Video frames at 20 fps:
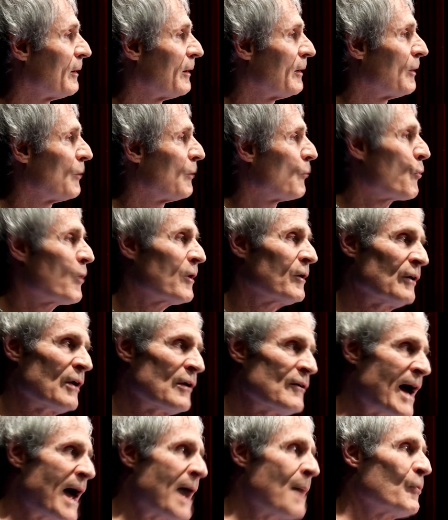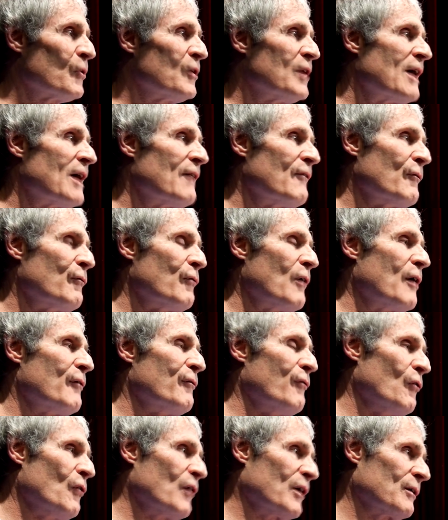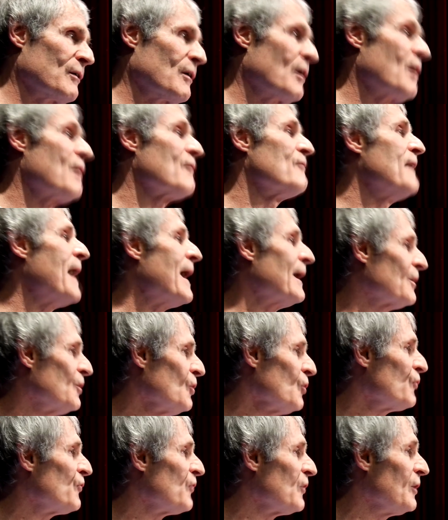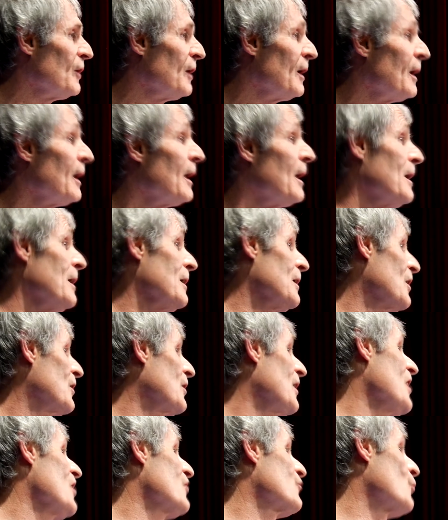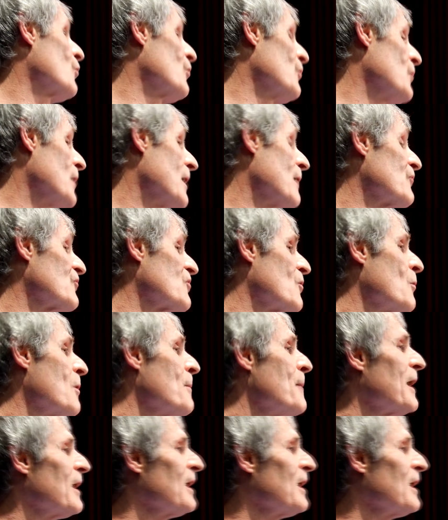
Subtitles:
What an anomaly to have a verdict of not guilty in a case where you have someone making